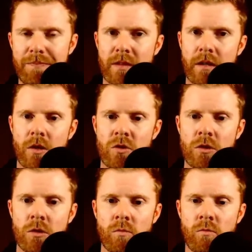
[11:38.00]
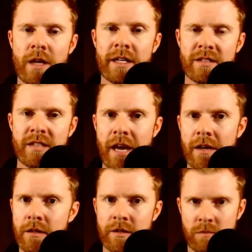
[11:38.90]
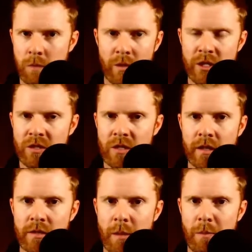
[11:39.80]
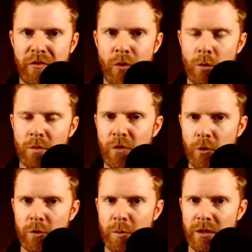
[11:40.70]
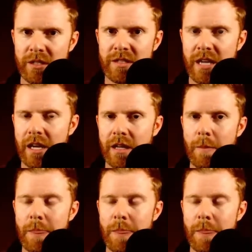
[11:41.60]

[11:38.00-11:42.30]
So running a scanner is what we just talked about before with vulnerability scanning.